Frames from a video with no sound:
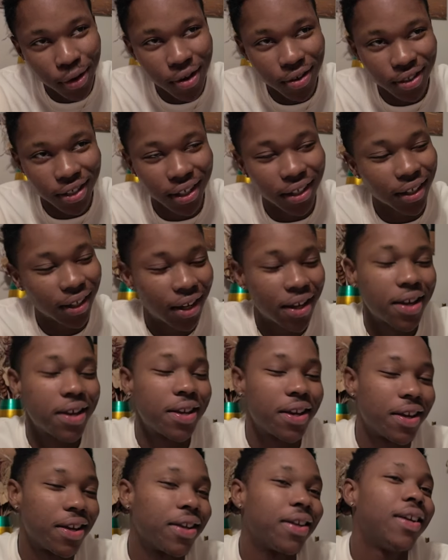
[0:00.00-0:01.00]
you. I was like, yeah,
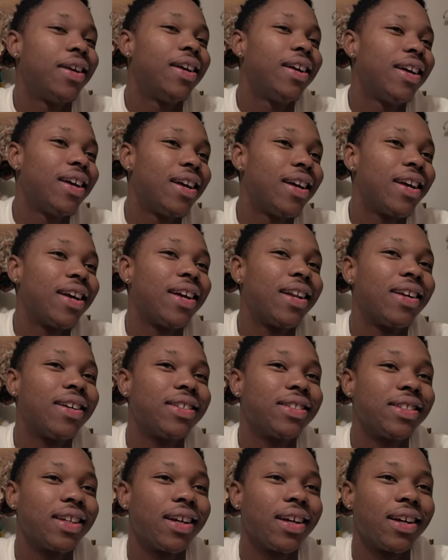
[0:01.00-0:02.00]
yeah. And I
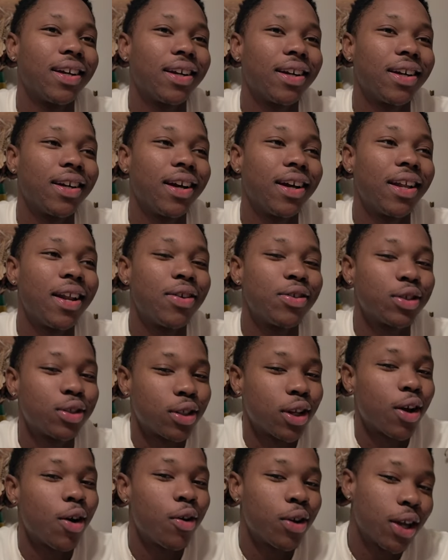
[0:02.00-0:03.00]
was like,
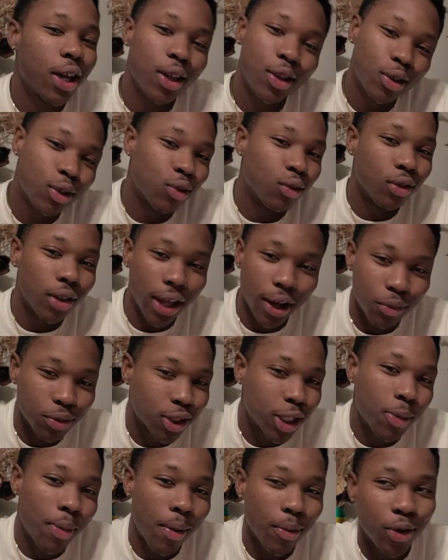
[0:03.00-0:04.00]
oh, yeah, like,
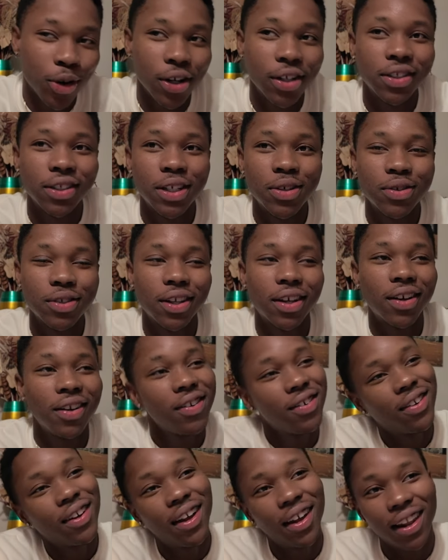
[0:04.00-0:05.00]
what's up? I'm crazy. And he was like,
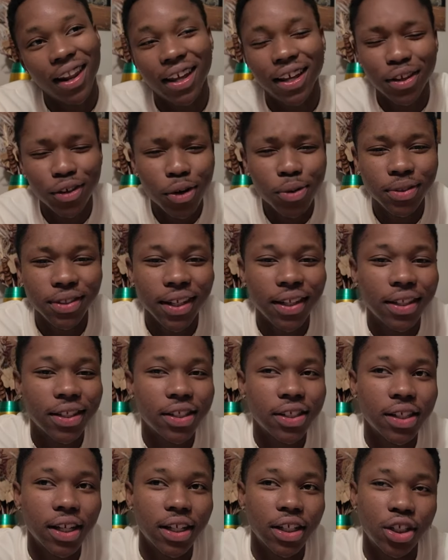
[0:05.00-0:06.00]
oh, like, you know what I'm saying?
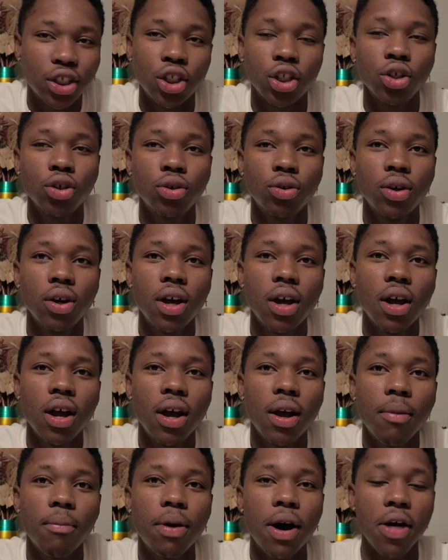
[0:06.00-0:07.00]
Just like chill.
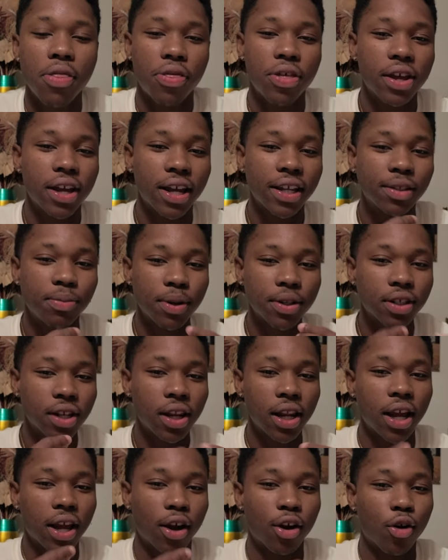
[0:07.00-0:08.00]
But I think especially
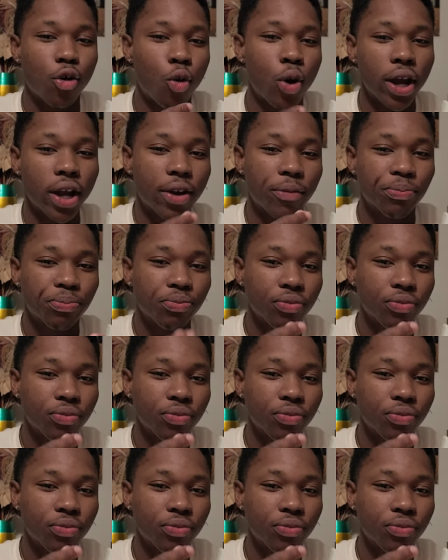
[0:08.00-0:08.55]
in like a quick